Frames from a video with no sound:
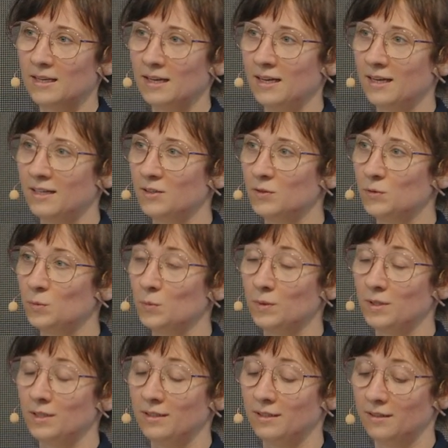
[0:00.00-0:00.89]
and,
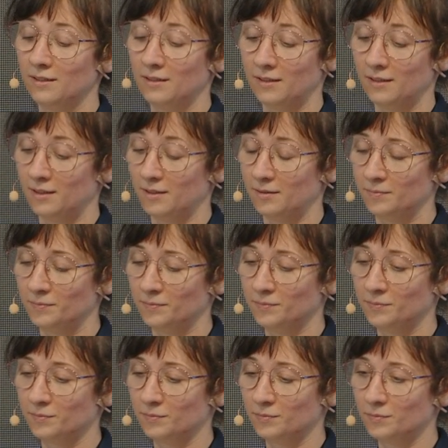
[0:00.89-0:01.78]
we, um,
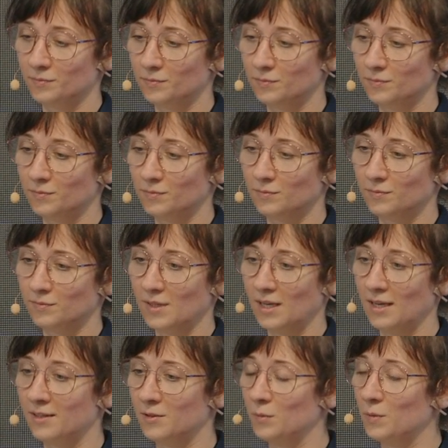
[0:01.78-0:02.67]

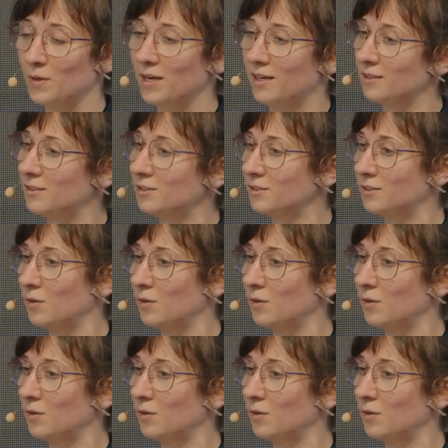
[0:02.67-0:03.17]
and we are